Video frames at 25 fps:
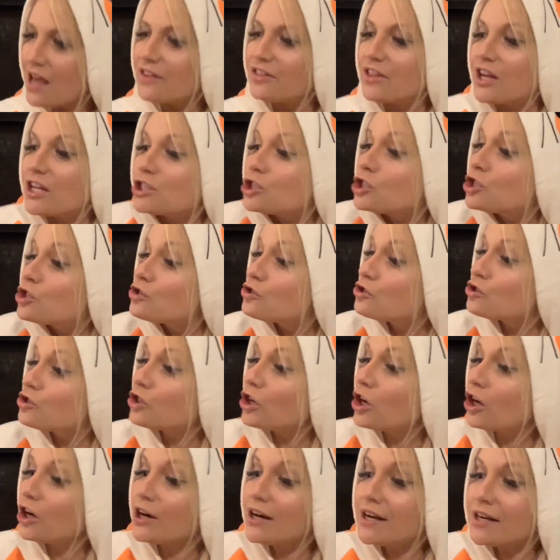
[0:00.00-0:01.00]
then
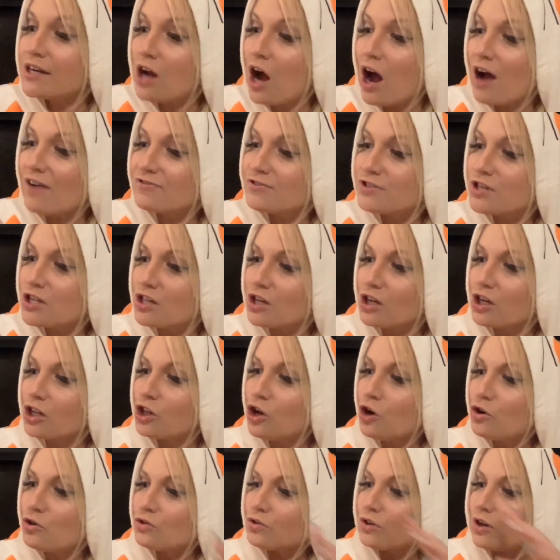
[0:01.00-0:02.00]
scurried off to the
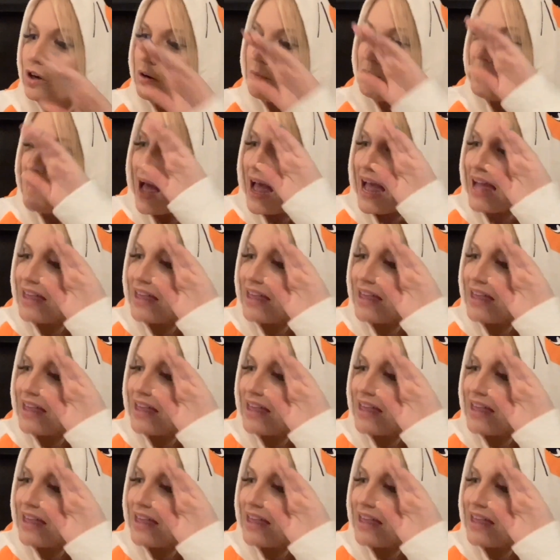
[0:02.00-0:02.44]
cloakroom